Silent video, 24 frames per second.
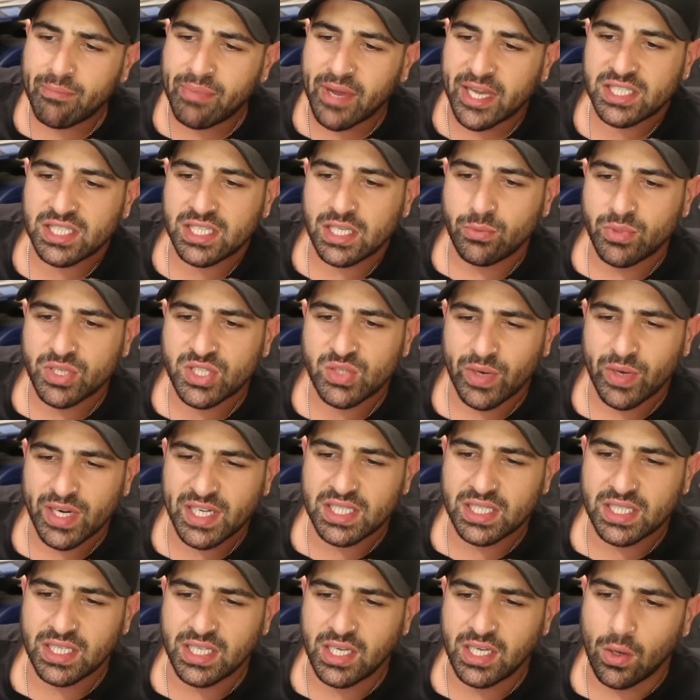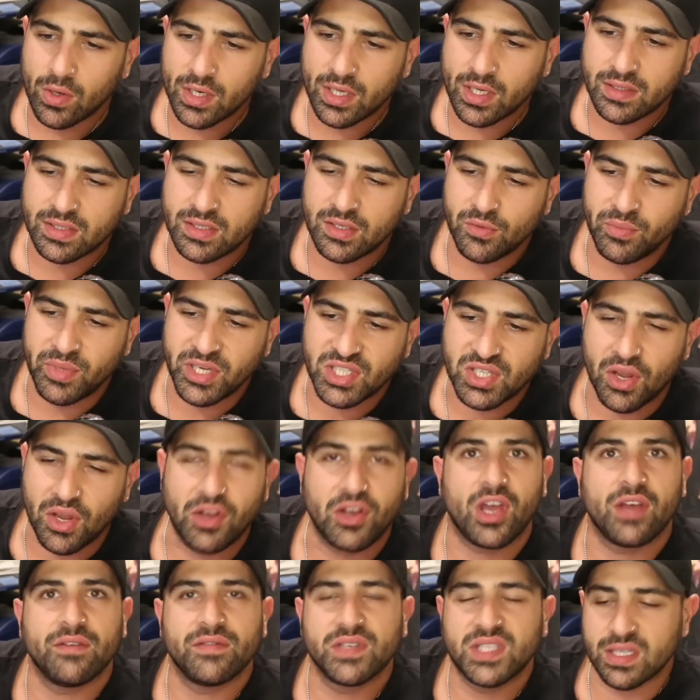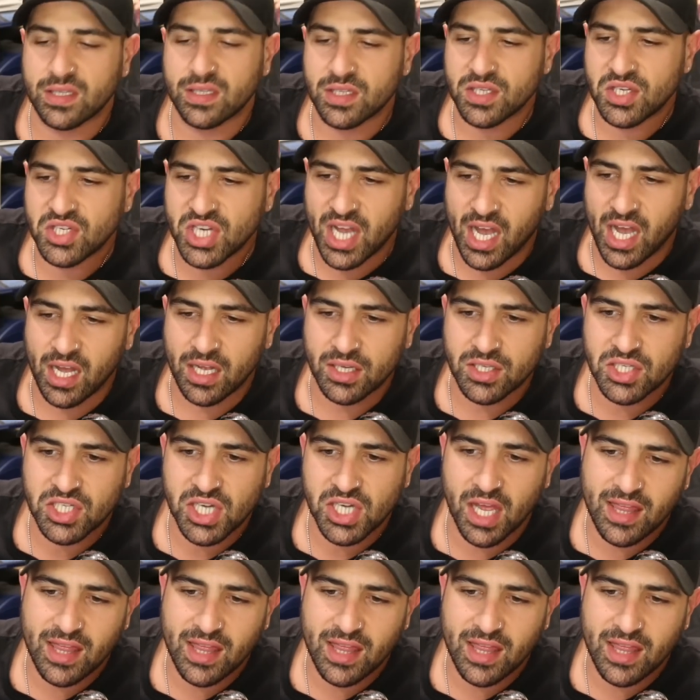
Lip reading: Basically, which recently ordered to be turned over to the judge,